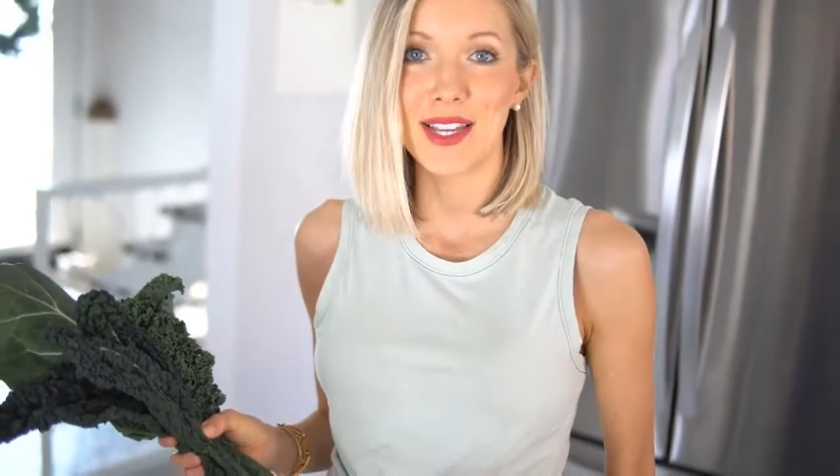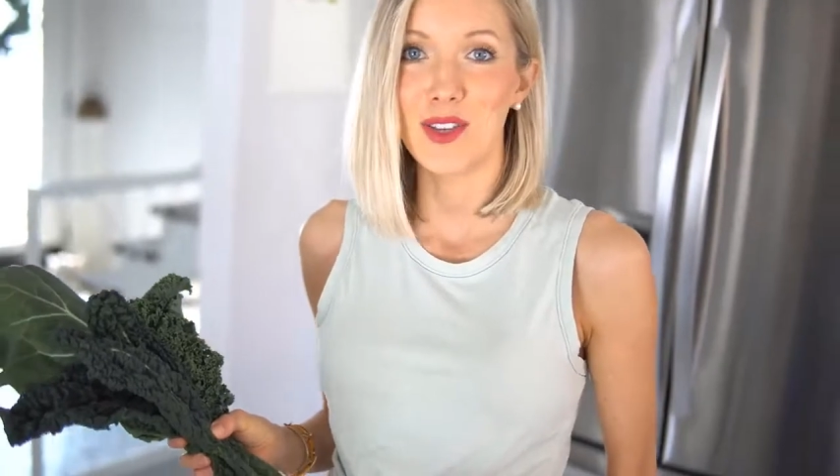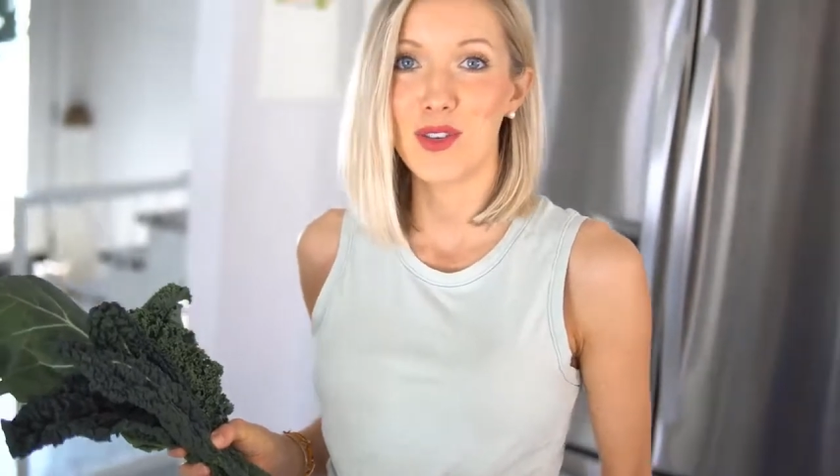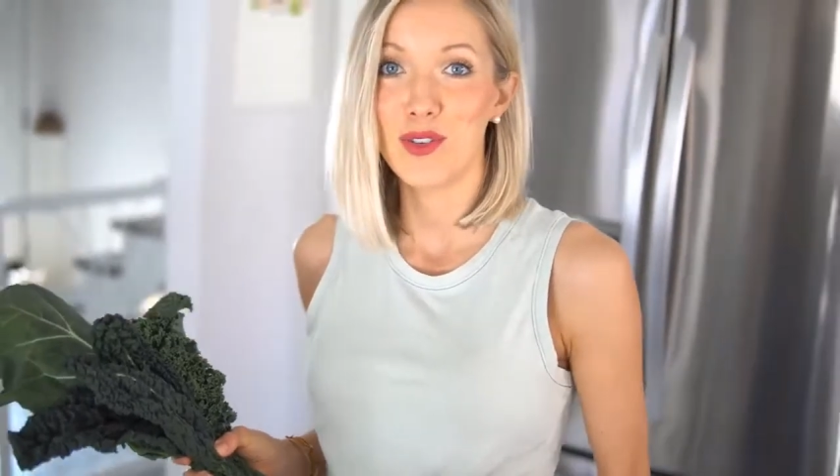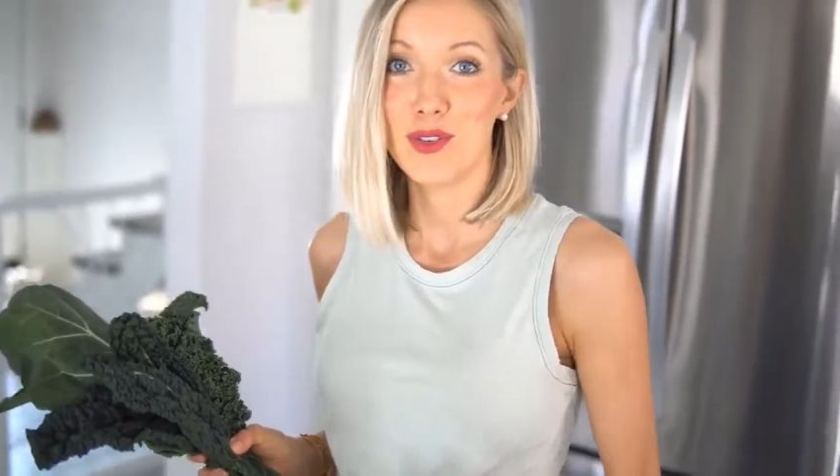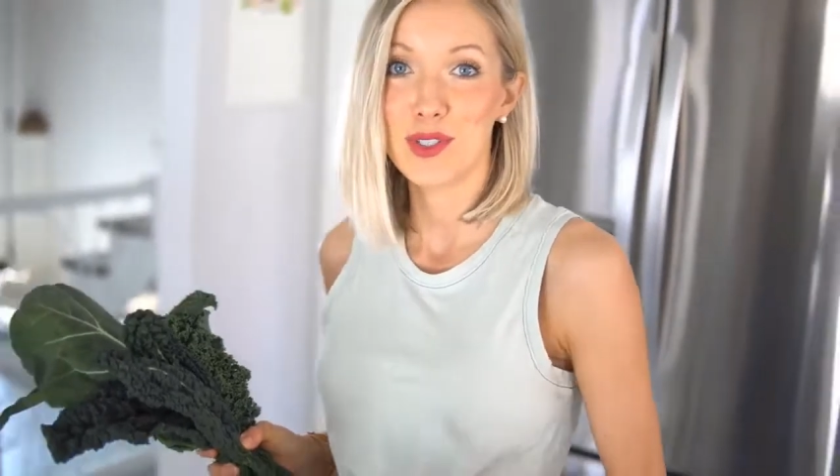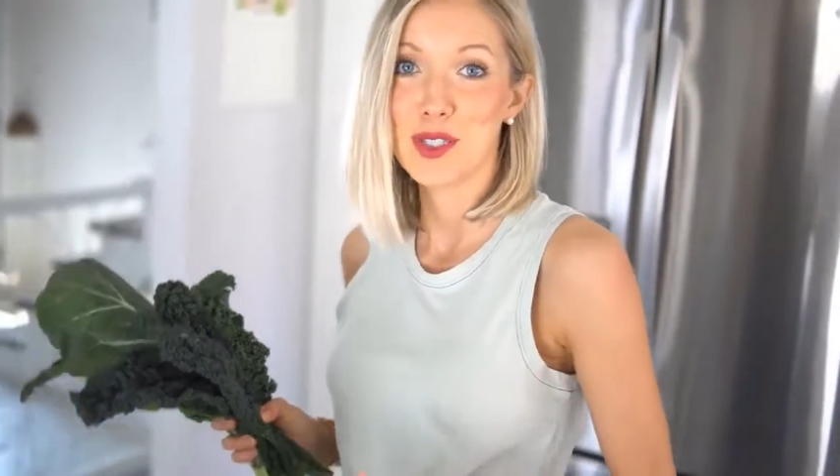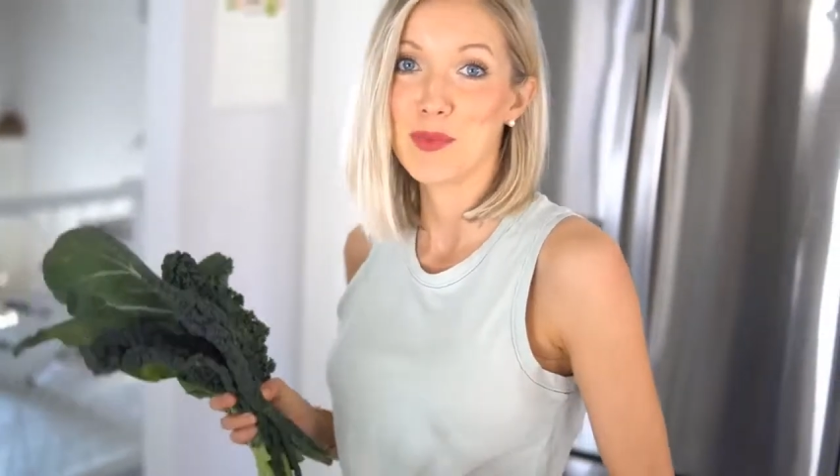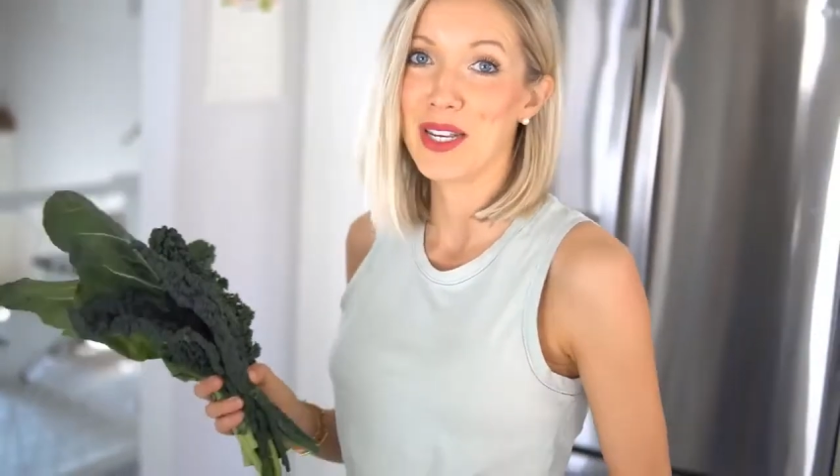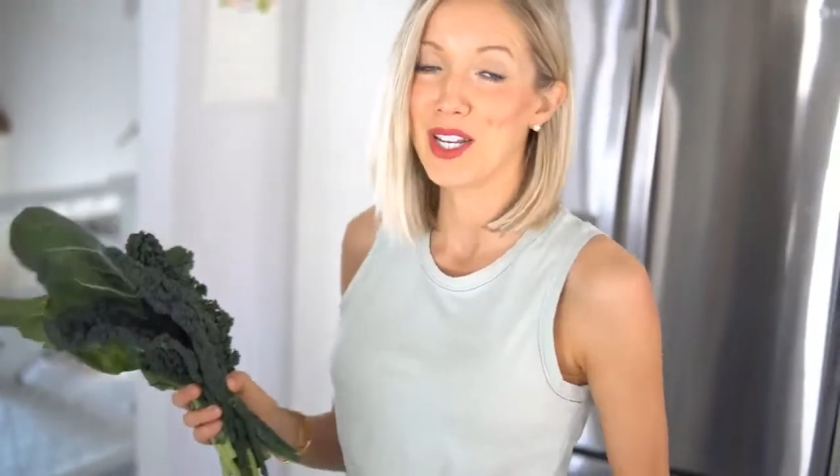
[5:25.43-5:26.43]
day you use
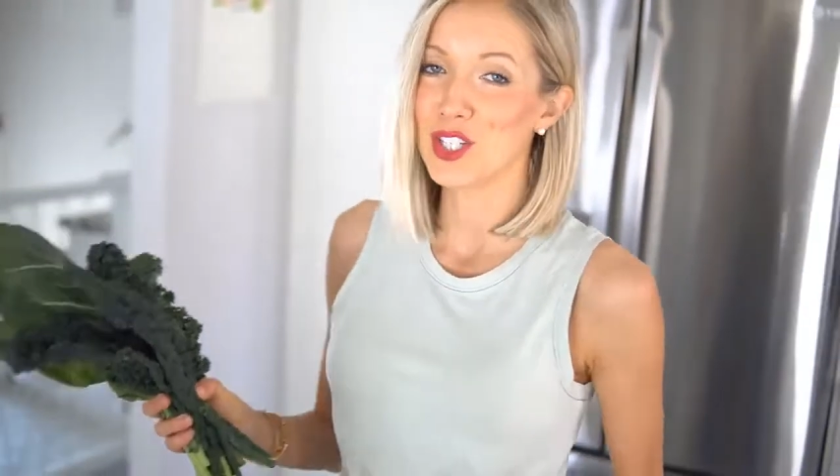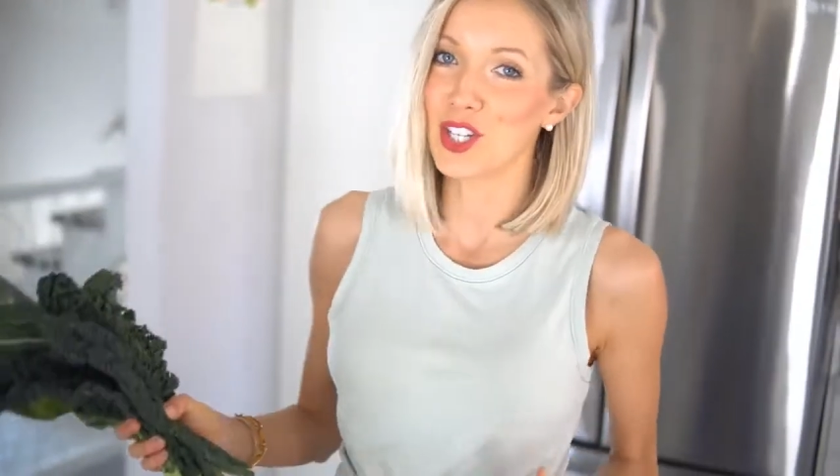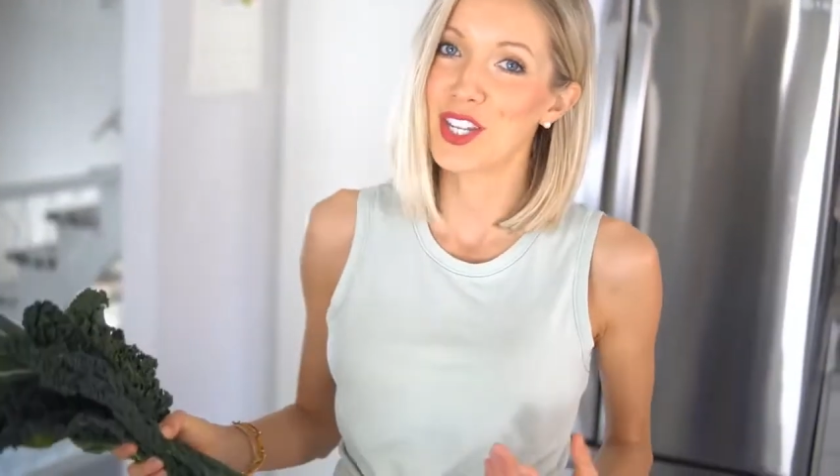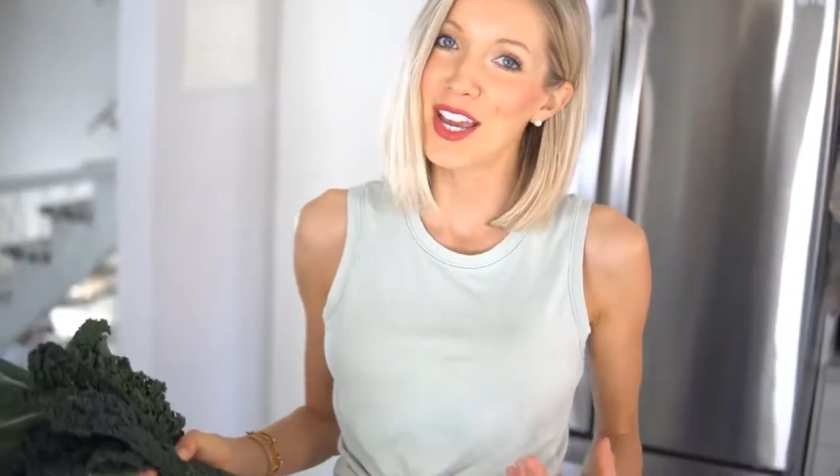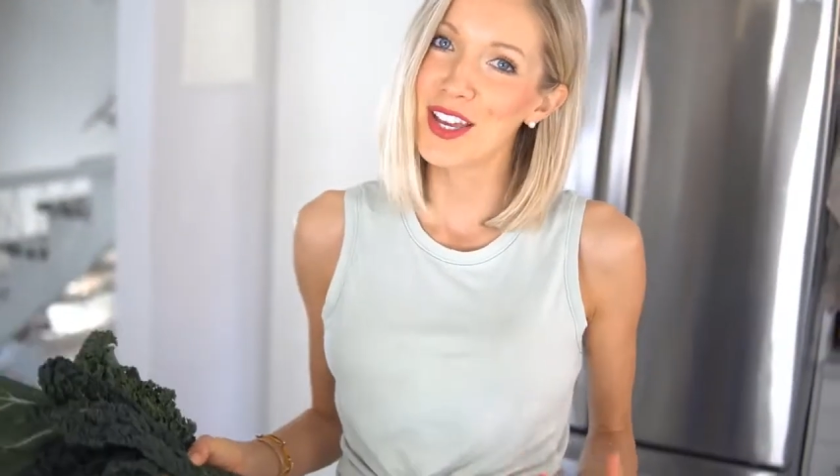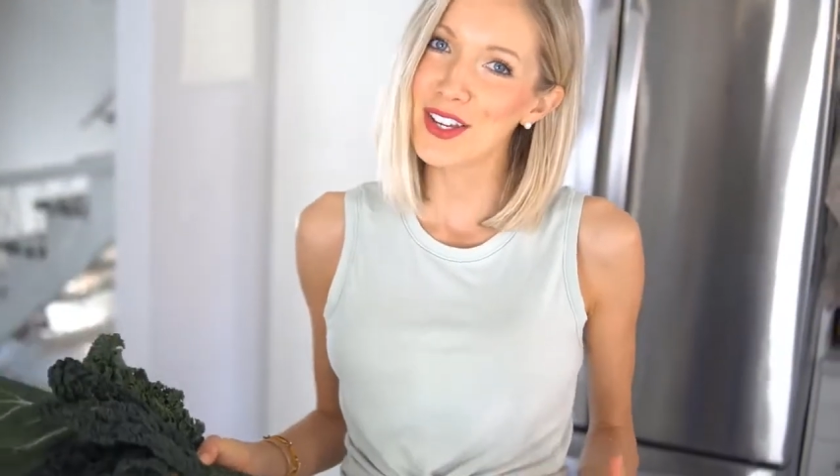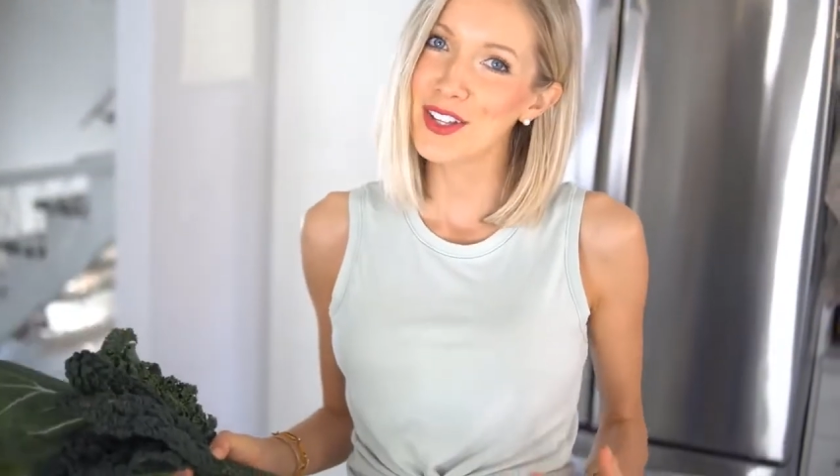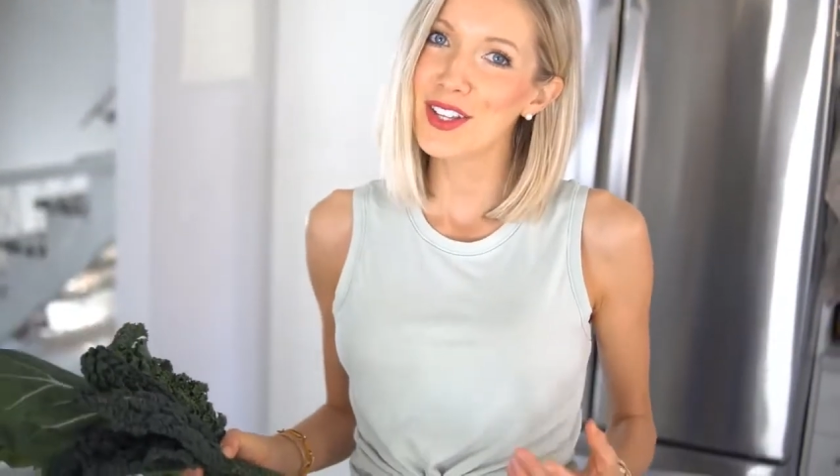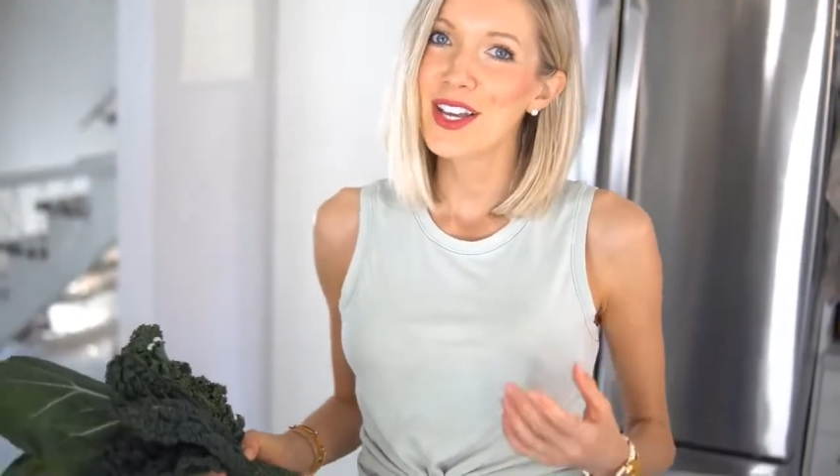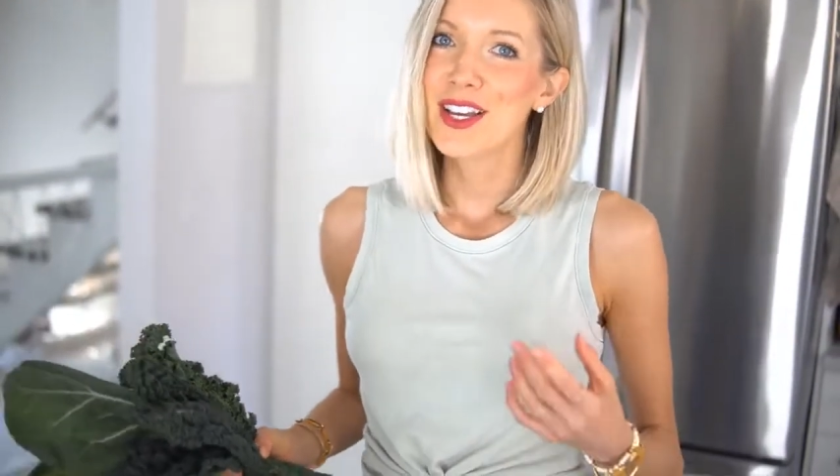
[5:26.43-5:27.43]
spinach and
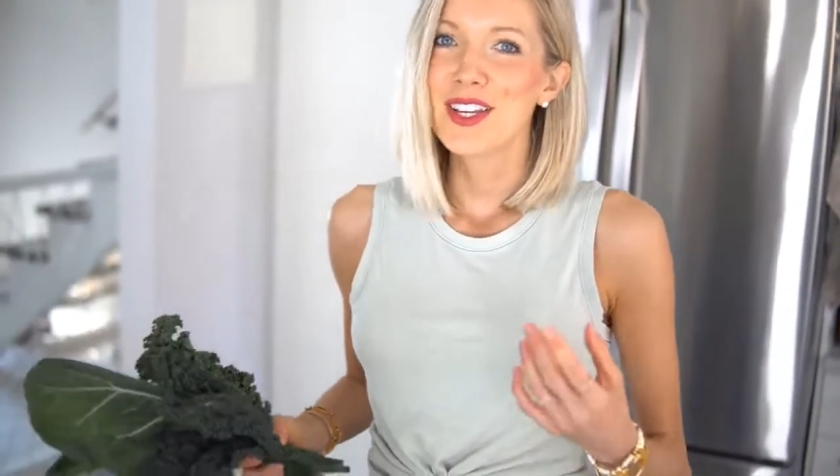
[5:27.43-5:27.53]
kale.